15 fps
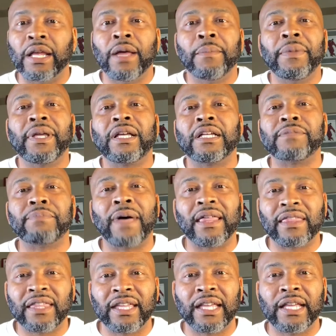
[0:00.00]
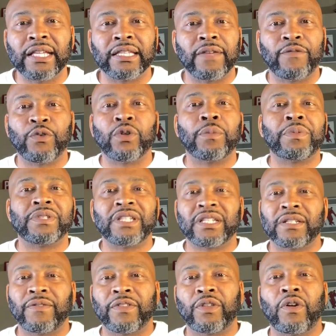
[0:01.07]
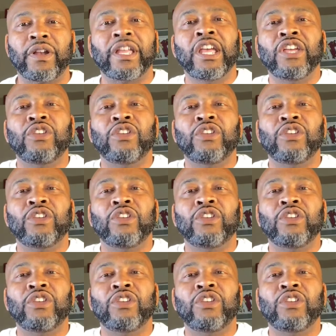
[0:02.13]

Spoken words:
Because my thing is, if you're in a position of authority,